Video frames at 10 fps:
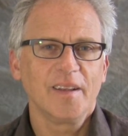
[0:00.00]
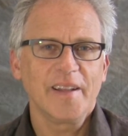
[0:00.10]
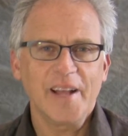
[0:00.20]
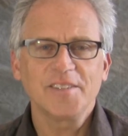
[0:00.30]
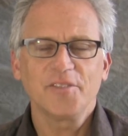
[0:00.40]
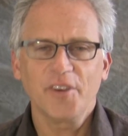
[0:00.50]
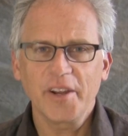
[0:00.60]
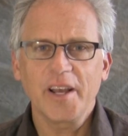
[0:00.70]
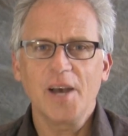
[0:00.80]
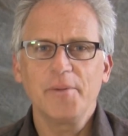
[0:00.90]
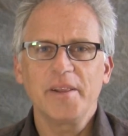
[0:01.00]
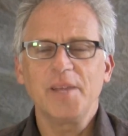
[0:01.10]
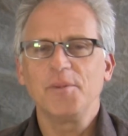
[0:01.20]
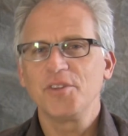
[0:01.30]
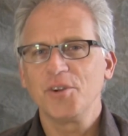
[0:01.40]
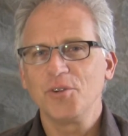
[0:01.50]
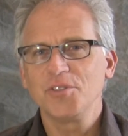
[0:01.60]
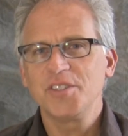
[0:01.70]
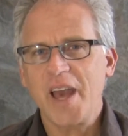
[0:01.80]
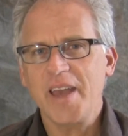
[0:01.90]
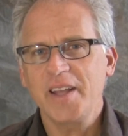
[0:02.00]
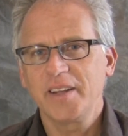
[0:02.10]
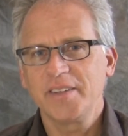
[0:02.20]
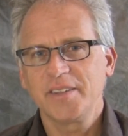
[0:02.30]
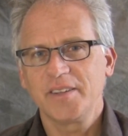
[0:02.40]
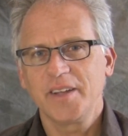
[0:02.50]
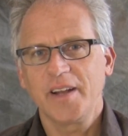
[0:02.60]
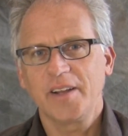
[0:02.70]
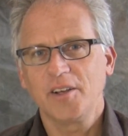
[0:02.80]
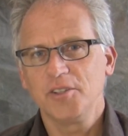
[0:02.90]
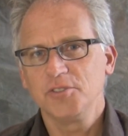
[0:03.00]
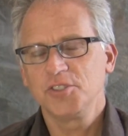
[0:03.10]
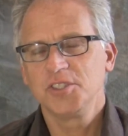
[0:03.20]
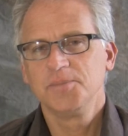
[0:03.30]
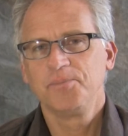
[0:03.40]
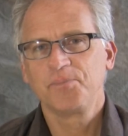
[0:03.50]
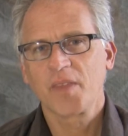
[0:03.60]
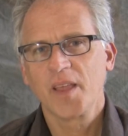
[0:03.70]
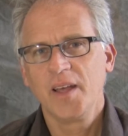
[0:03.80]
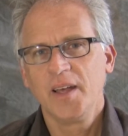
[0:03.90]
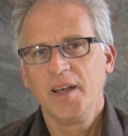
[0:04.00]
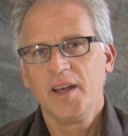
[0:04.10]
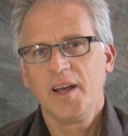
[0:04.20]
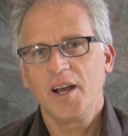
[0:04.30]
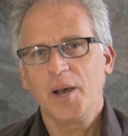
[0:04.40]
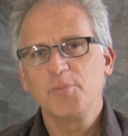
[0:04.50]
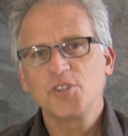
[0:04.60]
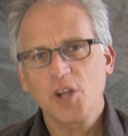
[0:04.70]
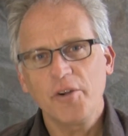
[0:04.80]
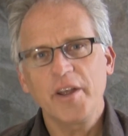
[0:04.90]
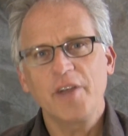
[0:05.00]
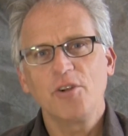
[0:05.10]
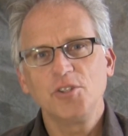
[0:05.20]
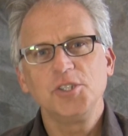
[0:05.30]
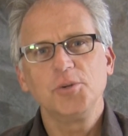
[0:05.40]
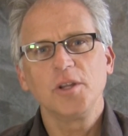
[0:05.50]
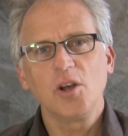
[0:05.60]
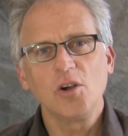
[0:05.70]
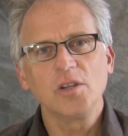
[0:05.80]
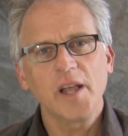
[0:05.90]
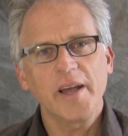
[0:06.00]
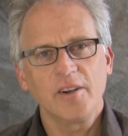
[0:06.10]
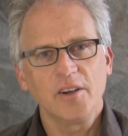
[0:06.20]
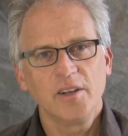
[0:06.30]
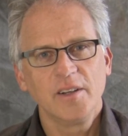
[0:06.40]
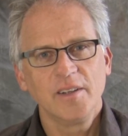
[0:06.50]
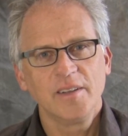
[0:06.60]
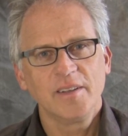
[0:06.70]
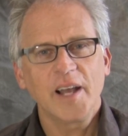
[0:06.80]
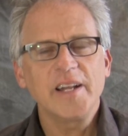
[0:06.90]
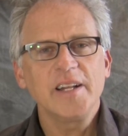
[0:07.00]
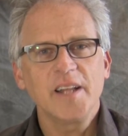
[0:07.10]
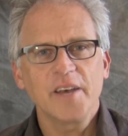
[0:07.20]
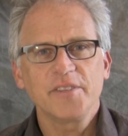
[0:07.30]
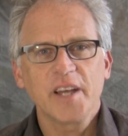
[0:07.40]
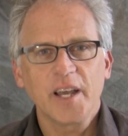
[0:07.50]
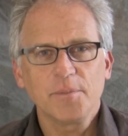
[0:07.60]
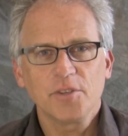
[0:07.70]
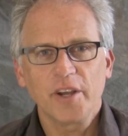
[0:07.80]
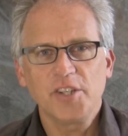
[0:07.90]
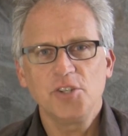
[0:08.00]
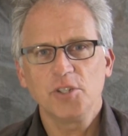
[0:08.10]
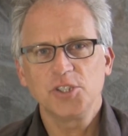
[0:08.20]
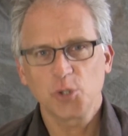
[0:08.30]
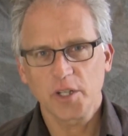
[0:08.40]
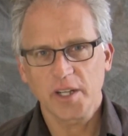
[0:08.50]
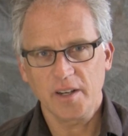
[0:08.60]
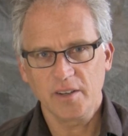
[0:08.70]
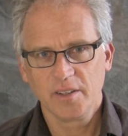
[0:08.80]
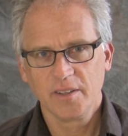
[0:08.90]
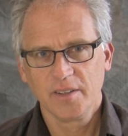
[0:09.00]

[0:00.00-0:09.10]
And that's a very common theme. There's an old saying that's, that it goes, I'm sorry I wrote you a long letter I didn't have time to write you a short letter.